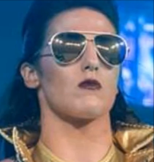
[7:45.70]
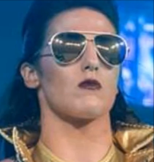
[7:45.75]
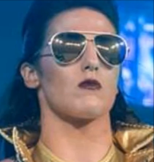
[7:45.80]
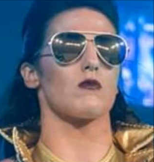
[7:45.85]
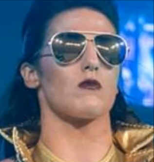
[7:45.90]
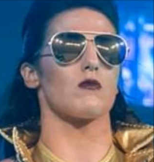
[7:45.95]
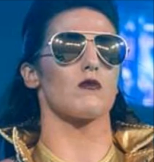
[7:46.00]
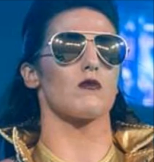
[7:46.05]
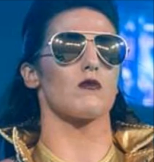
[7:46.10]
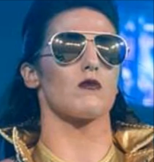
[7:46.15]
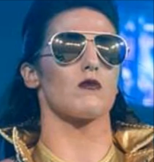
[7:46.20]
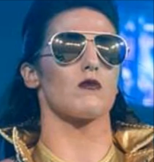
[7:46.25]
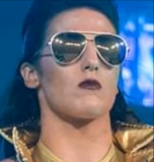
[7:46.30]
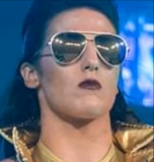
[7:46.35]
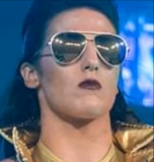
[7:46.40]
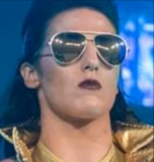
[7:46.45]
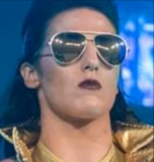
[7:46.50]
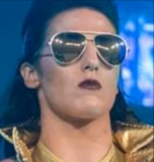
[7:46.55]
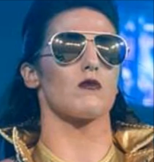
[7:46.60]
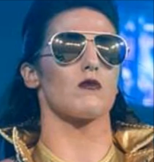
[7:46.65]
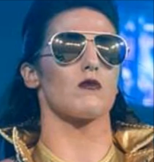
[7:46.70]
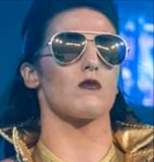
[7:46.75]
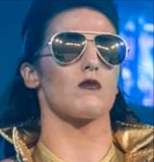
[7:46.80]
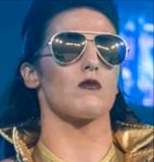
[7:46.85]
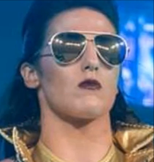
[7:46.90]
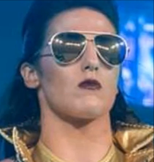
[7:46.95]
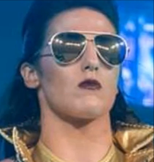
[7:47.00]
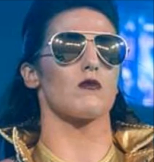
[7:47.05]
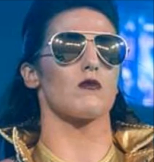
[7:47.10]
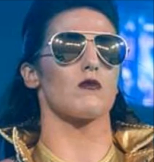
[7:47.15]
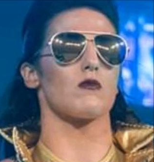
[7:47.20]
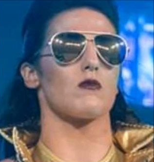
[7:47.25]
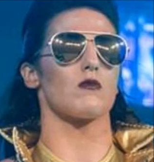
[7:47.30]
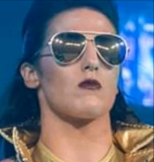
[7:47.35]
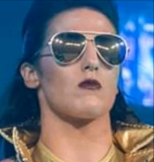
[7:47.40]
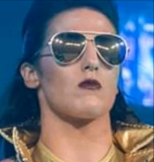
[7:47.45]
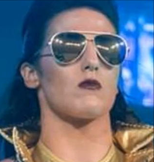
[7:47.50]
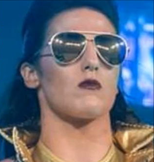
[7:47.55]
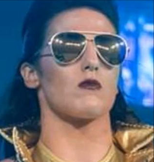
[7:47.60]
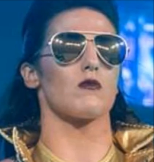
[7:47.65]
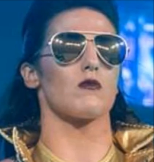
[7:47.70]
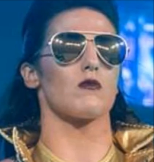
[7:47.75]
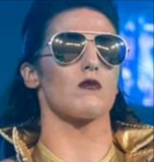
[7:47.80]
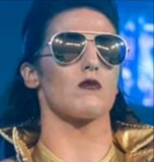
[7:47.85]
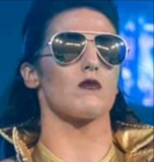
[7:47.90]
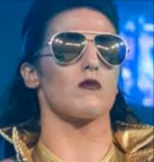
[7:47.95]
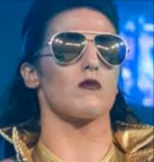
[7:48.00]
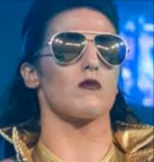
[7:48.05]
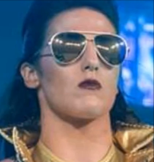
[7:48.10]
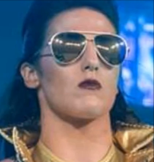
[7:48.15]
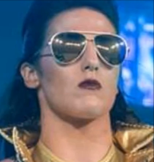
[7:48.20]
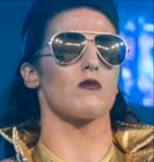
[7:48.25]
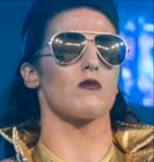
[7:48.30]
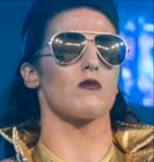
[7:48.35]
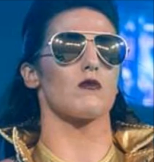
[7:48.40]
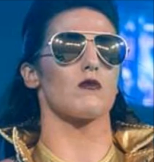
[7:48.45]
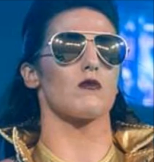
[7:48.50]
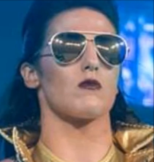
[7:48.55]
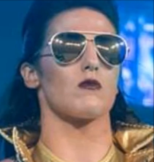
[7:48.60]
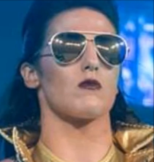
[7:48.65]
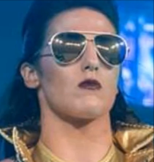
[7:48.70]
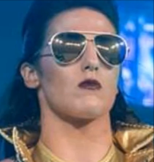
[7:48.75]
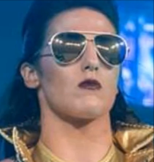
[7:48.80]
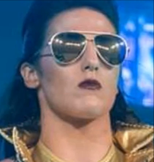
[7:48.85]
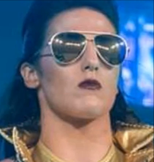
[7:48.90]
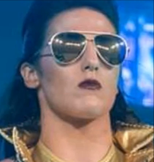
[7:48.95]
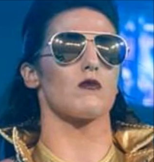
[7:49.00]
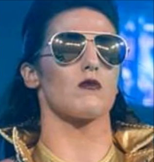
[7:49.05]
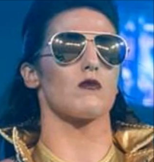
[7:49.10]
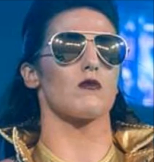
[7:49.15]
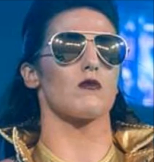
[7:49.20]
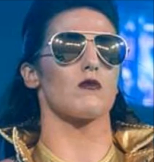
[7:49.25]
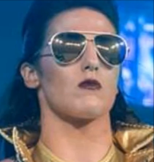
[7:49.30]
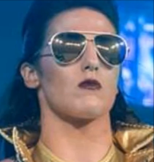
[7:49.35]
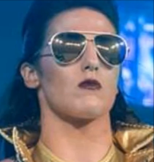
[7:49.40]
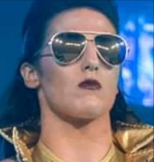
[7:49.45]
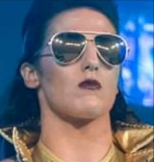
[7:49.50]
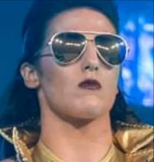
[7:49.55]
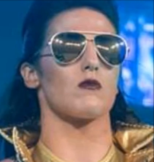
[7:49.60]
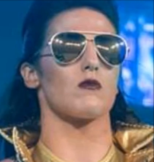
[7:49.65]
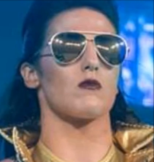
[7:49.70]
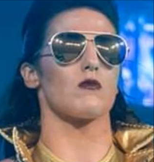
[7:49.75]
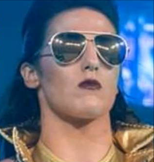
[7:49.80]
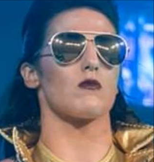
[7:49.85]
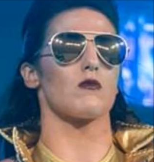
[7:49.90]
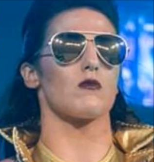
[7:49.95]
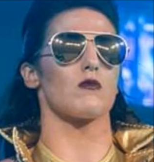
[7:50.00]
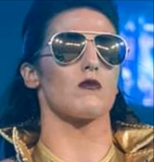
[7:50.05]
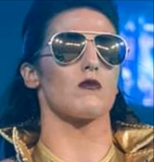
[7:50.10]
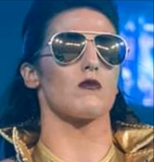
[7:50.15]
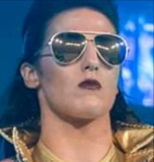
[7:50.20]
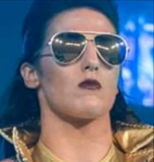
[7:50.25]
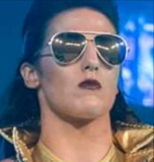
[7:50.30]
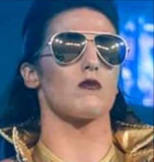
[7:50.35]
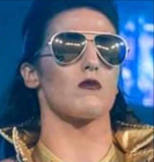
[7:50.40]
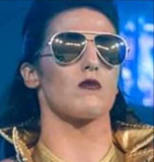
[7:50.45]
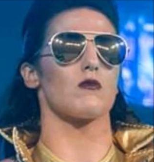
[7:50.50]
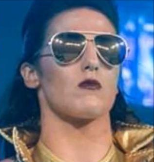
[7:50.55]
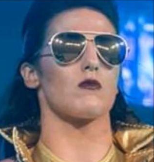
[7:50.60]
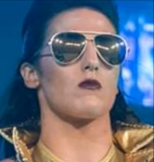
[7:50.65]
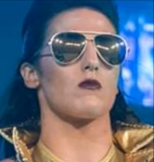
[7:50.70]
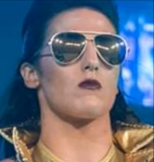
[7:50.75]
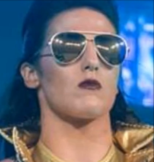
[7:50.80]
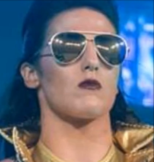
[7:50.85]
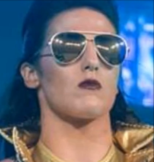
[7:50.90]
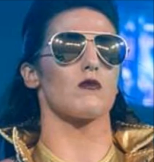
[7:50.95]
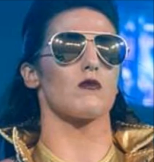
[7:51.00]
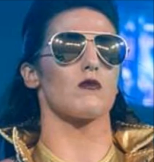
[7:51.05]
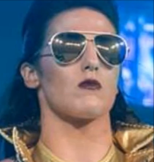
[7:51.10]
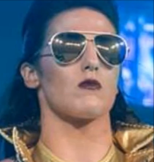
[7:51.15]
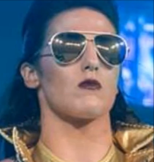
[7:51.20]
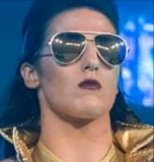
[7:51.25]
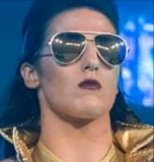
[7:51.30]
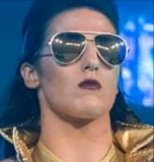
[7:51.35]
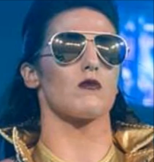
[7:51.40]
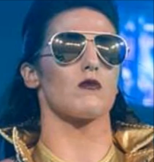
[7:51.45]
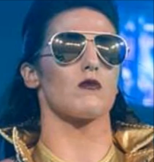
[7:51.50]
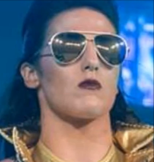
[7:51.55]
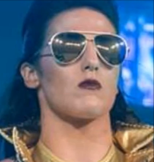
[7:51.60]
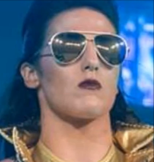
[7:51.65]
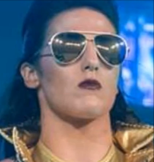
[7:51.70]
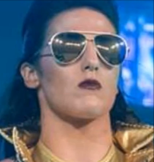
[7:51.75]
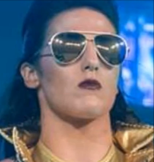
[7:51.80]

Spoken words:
This is a still picture; no speech is visible.